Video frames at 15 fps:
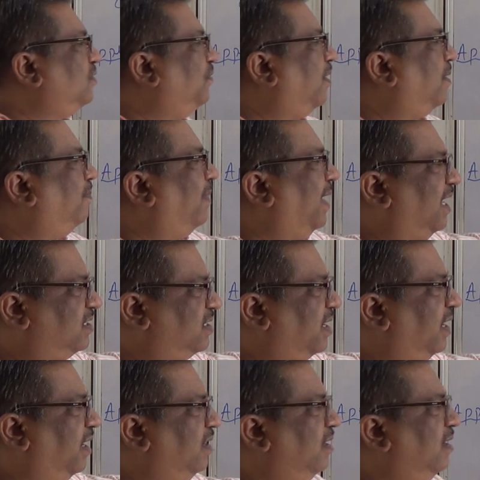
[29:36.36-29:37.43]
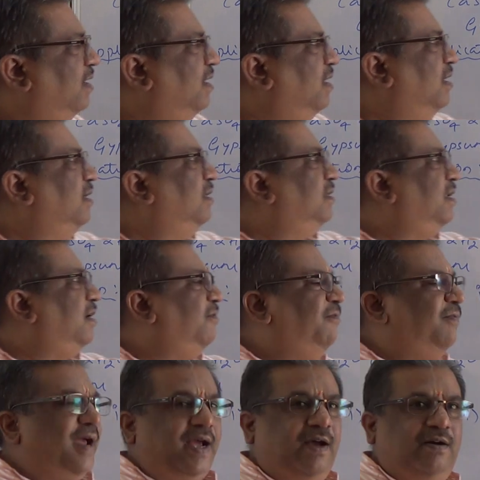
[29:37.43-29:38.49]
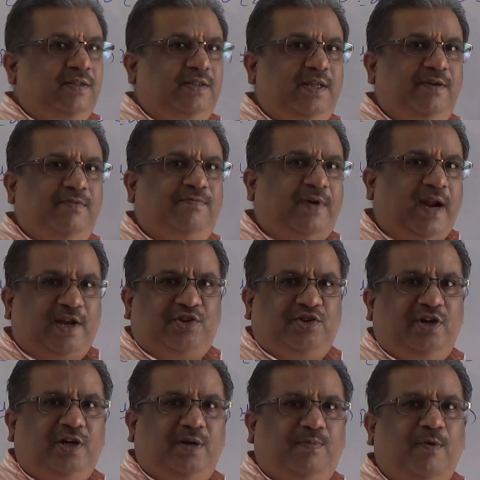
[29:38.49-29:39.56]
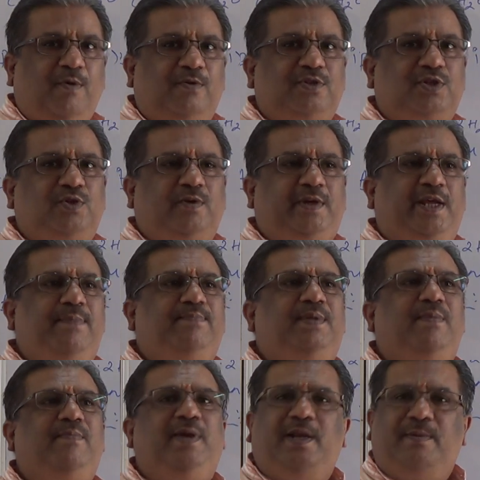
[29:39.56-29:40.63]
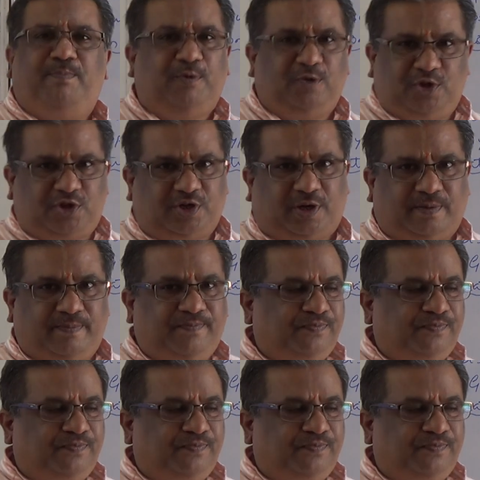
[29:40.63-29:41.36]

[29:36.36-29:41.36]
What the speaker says: for plastering the fractured bones to keep them in position.